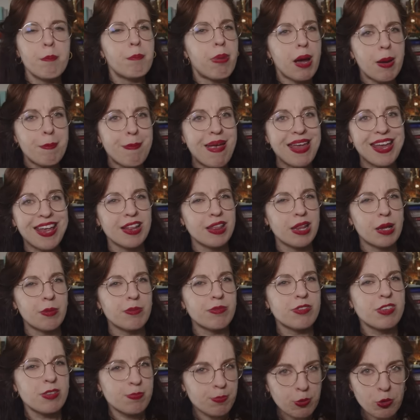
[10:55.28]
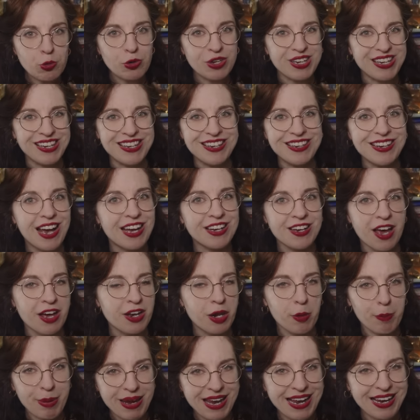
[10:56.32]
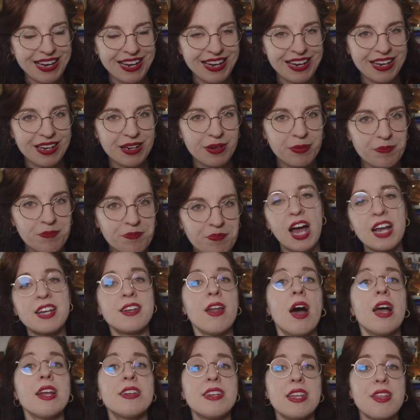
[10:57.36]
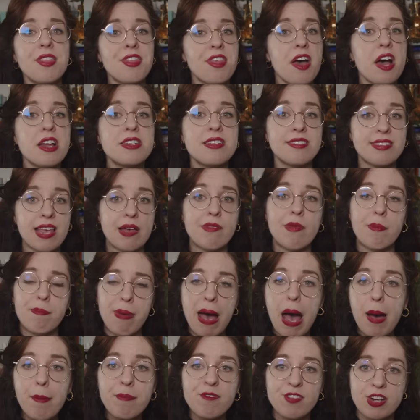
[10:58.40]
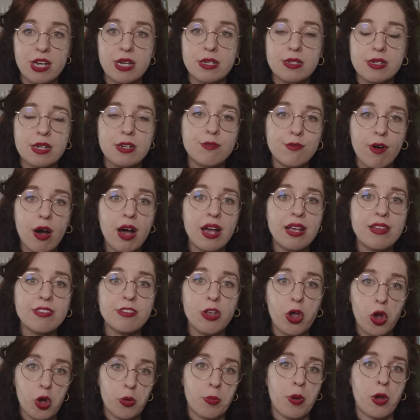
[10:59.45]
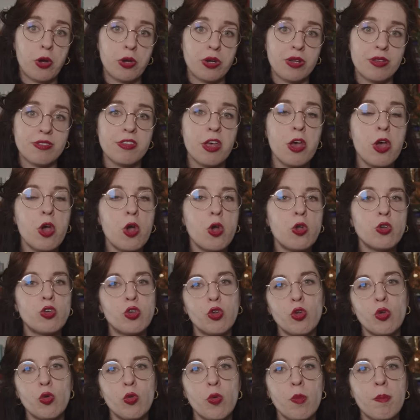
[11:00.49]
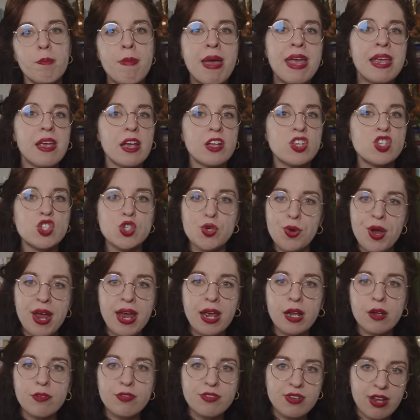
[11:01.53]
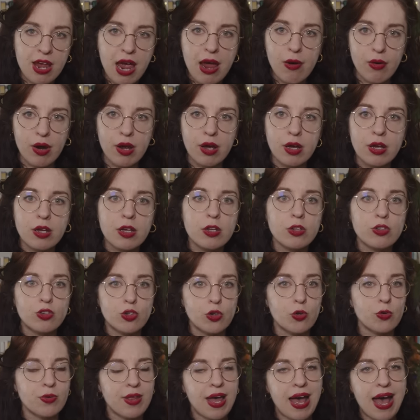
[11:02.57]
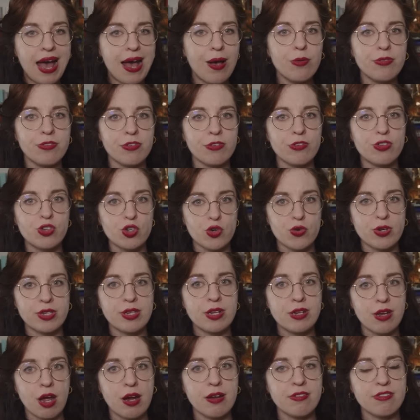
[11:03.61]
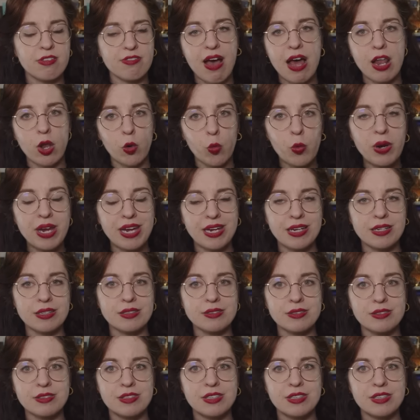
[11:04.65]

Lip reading: by making them spooky and unappealing. A 1937 pamphlet advised homeowners to make a trail of terror to their houses during the nights of Halloween.